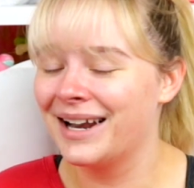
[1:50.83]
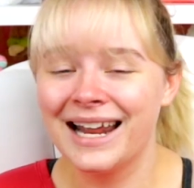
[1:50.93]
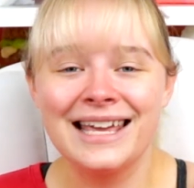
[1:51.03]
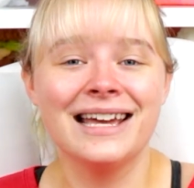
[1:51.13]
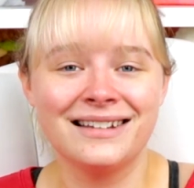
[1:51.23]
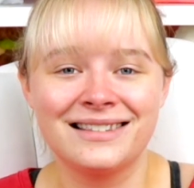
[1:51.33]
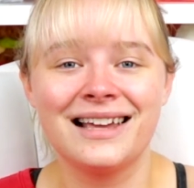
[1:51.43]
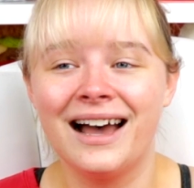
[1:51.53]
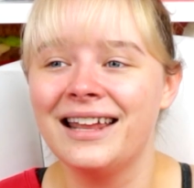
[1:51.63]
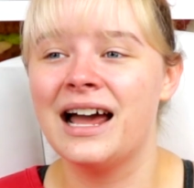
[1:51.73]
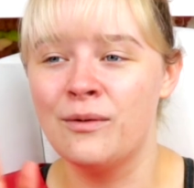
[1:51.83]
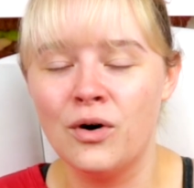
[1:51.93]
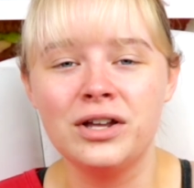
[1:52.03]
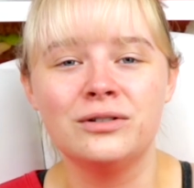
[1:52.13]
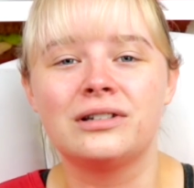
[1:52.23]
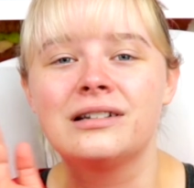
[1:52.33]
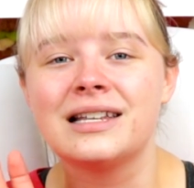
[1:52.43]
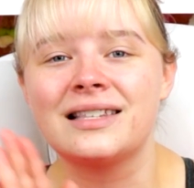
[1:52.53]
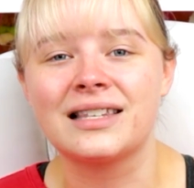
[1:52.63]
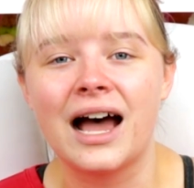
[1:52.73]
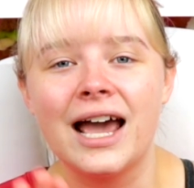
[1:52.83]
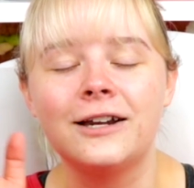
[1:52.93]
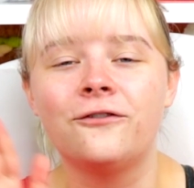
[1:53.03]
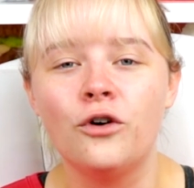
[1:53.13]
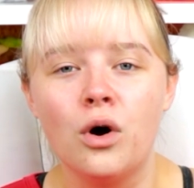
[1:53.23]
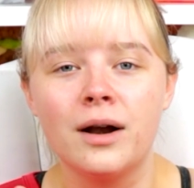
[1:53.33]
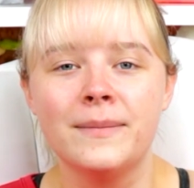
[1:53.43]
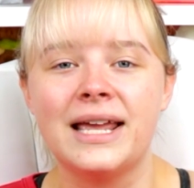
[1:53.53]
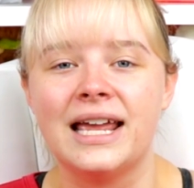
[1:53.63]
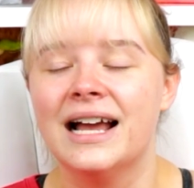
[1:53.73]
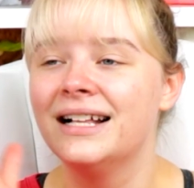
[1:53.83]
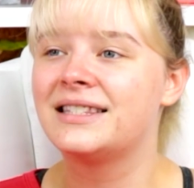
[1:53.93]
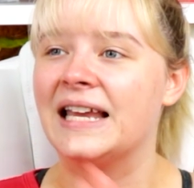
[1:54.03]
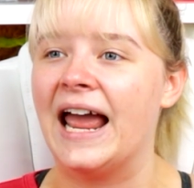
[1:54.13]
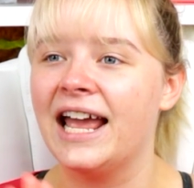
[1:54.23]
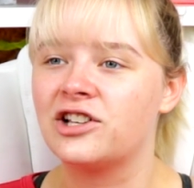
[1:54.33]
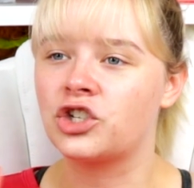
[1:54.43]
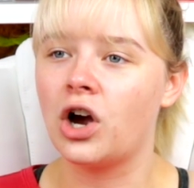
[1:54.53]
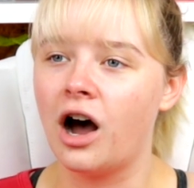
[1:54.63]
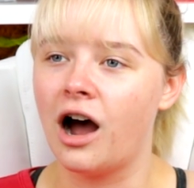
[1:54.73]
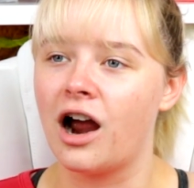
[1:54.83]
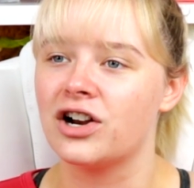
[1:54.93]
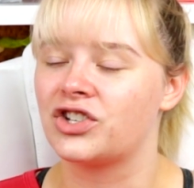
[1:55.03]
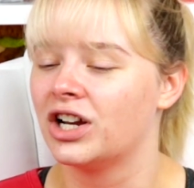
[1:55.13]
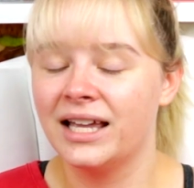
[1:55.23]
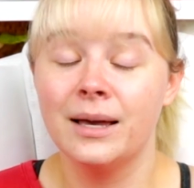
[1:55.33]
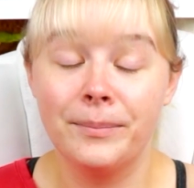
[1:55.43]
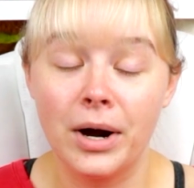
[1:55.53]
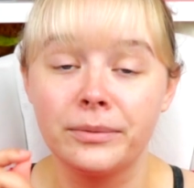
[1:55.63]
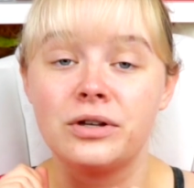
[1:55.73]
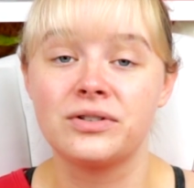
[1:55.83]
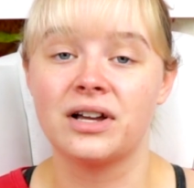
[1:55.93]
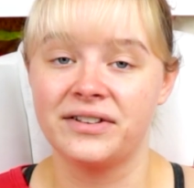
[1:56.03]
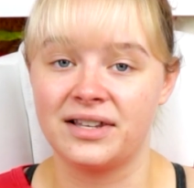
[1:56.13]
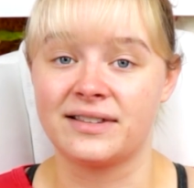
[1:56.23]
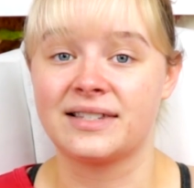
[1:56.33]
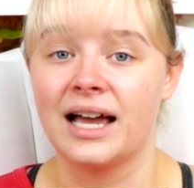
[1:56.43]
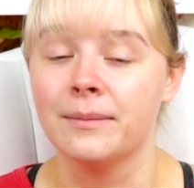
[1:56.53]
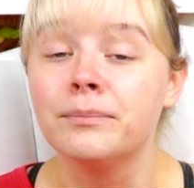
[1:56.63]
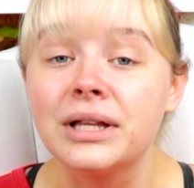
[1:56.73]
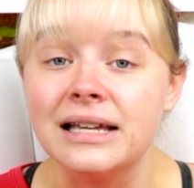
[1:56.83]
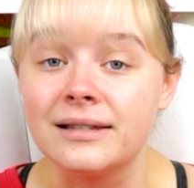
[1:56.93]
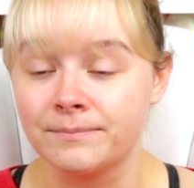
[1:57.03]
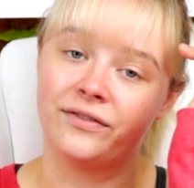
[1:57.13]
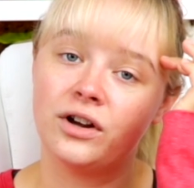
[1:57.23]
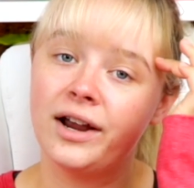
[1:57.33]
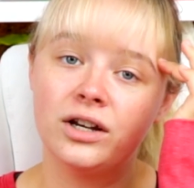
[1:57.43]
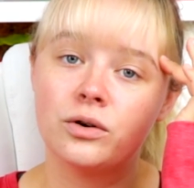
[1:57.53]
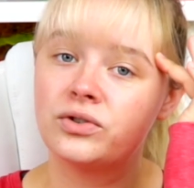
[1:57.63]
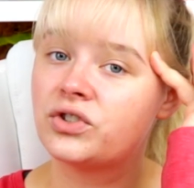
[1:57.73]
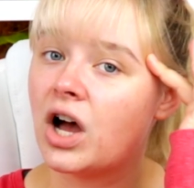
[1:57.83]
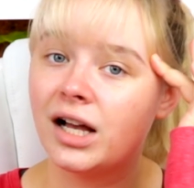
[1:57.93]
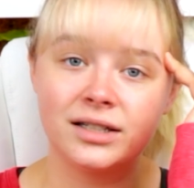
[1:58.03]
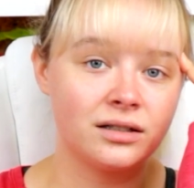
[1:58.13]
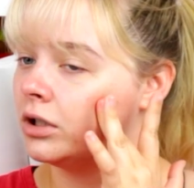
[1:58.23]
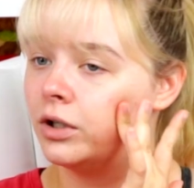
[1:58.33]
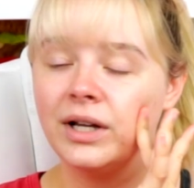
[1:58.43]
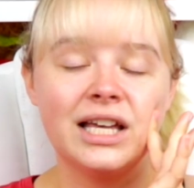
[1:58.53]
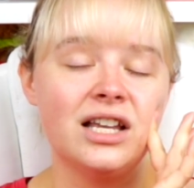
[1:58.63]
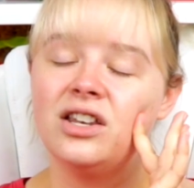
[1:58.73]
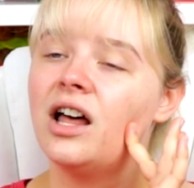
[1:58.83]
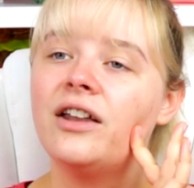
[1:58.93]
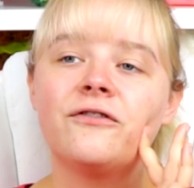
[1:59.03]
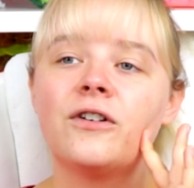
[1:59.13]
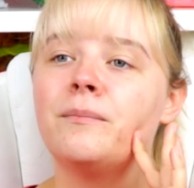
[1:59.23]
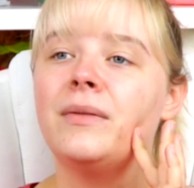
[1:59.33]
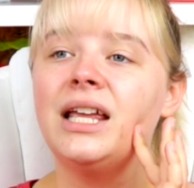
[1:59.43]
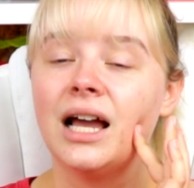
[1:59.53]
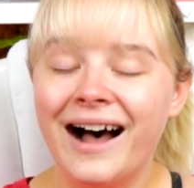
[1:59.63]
When I can't decide, I want you to decide for me! Take charge! And get barbecue sauce on the side, please. If there ain't no sauce, you ain't getting nothing from me,